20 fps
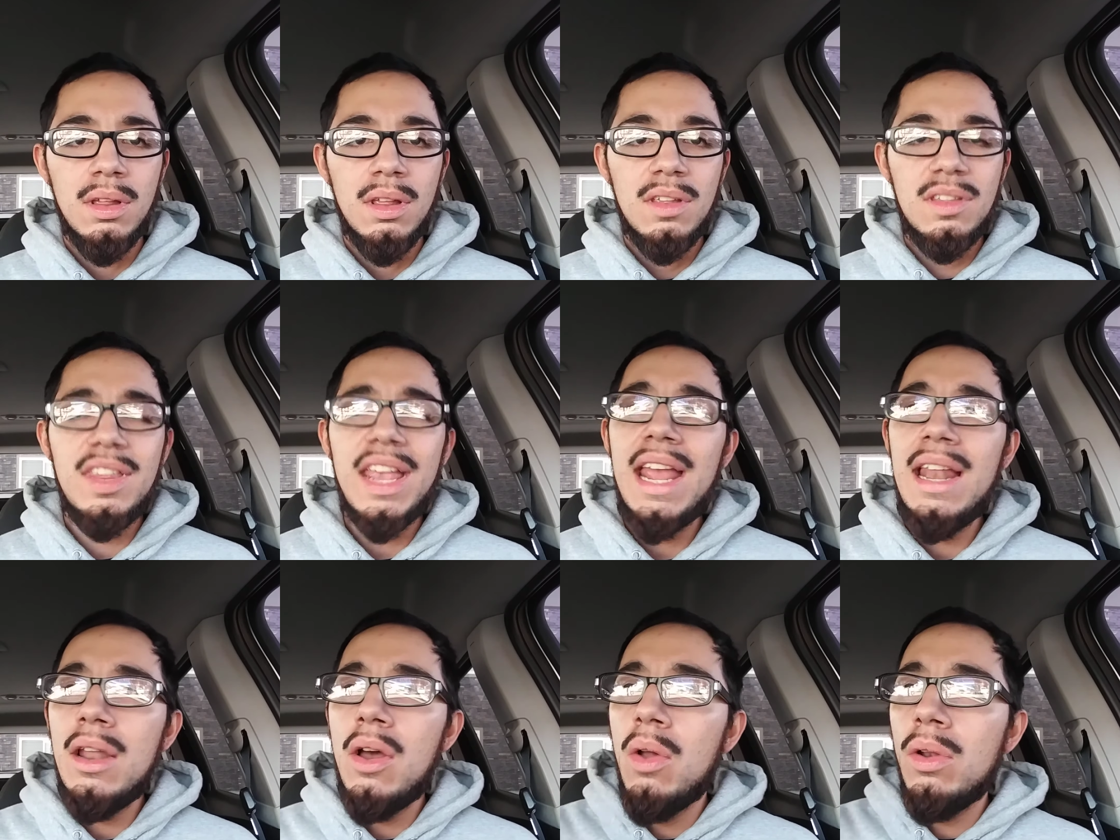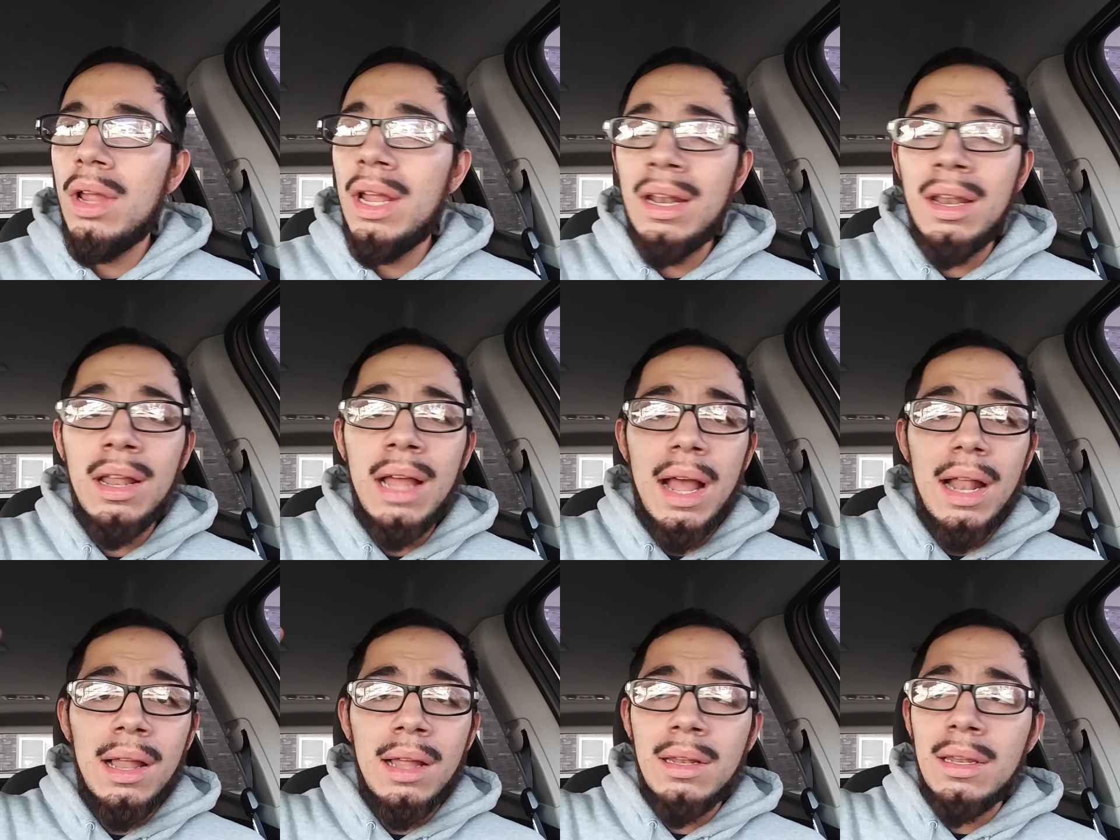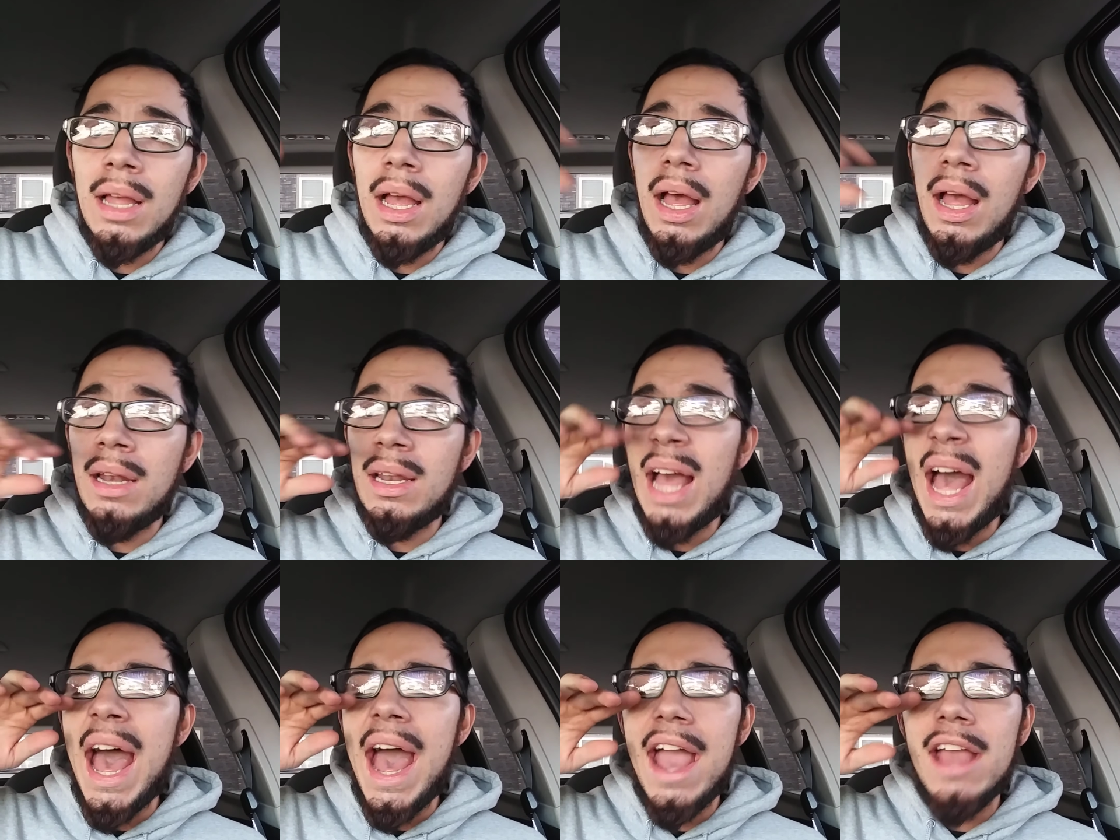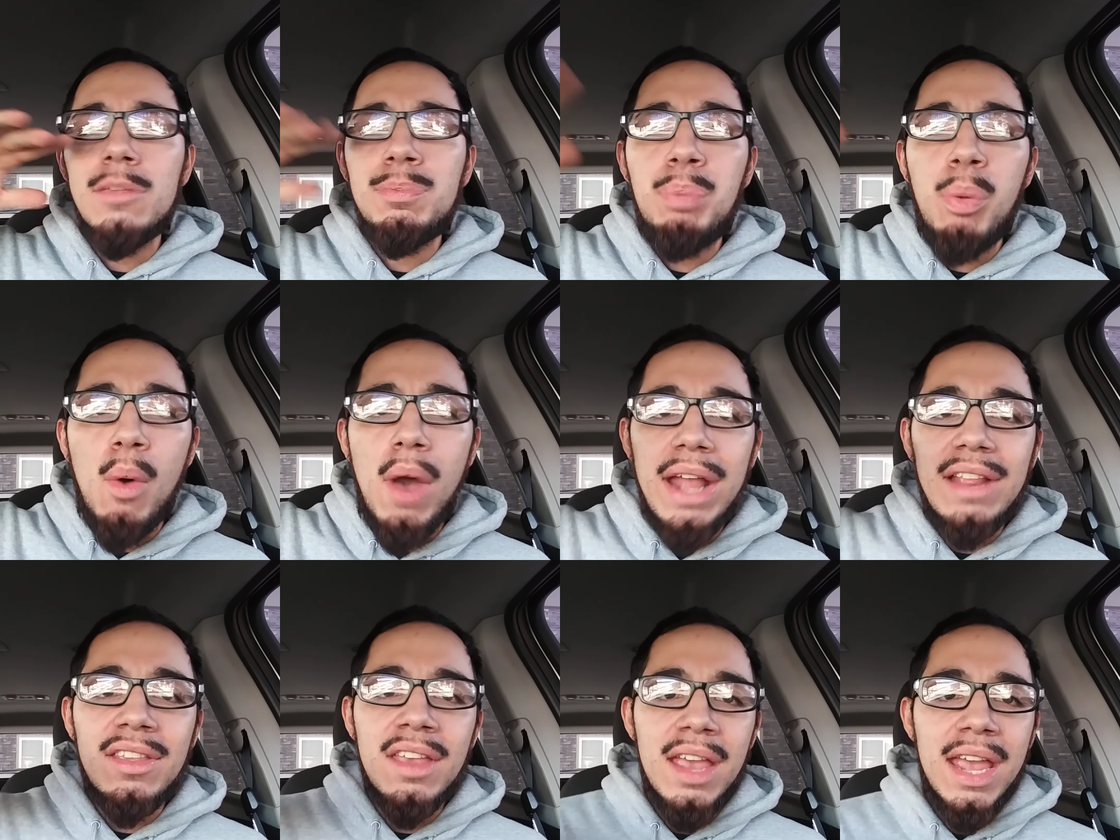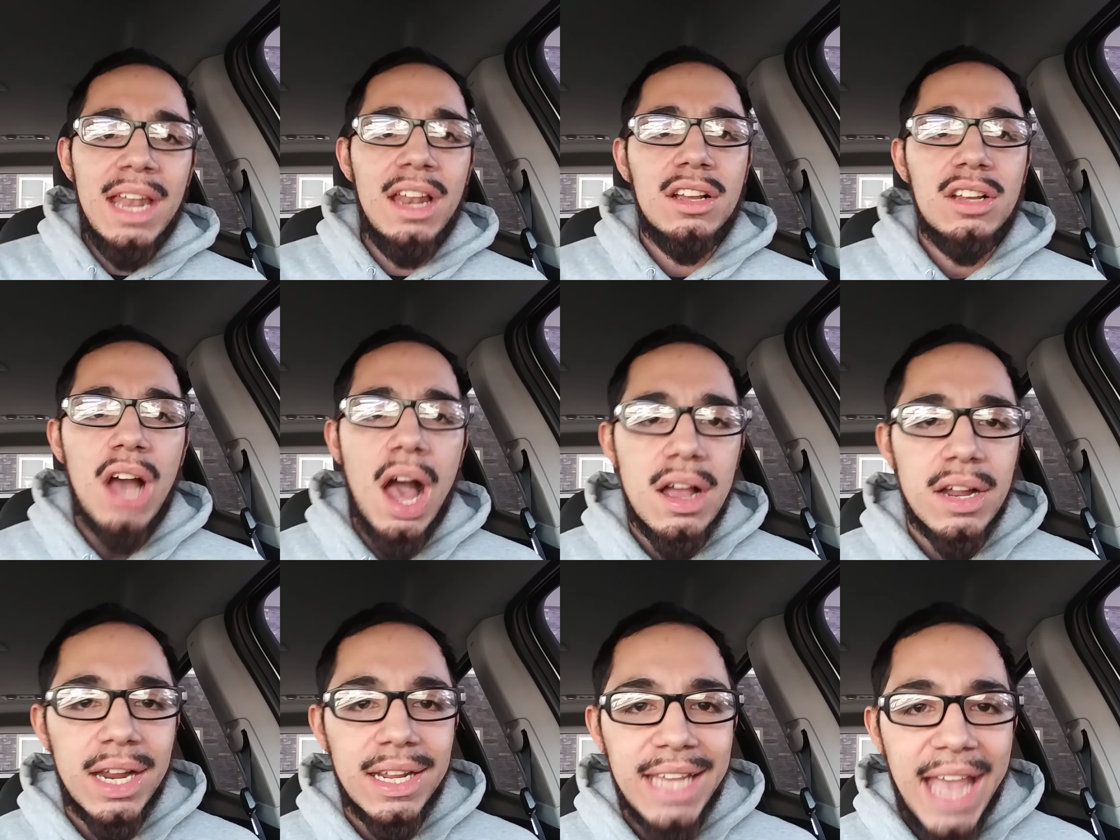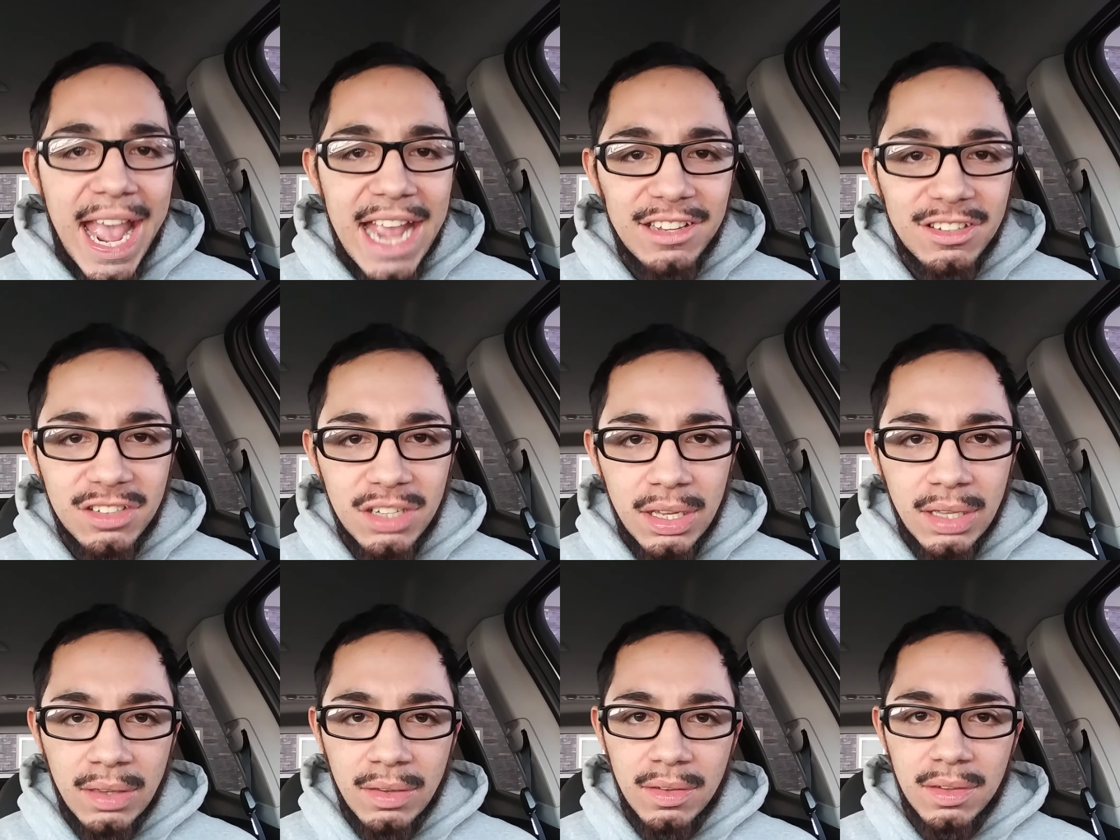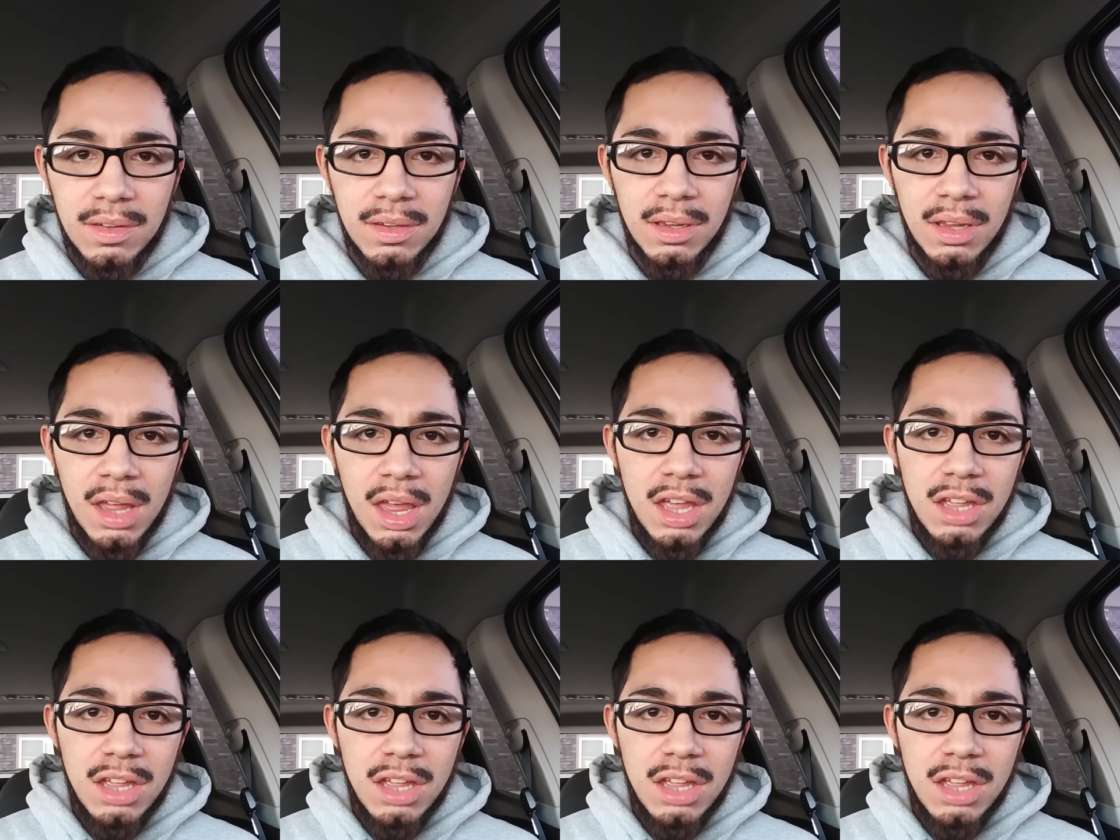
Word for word: Sitting on in the, in the, in the highest points in the congregations.